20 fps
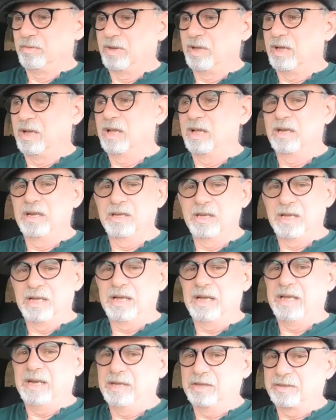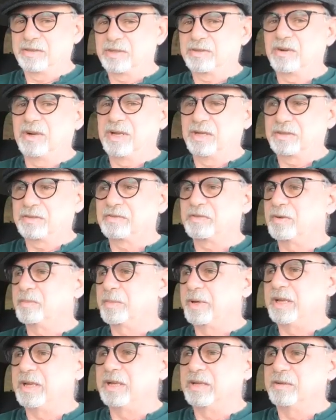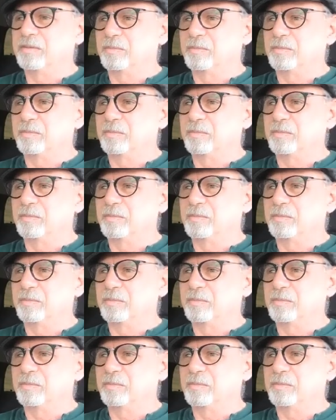a lot of stress for me,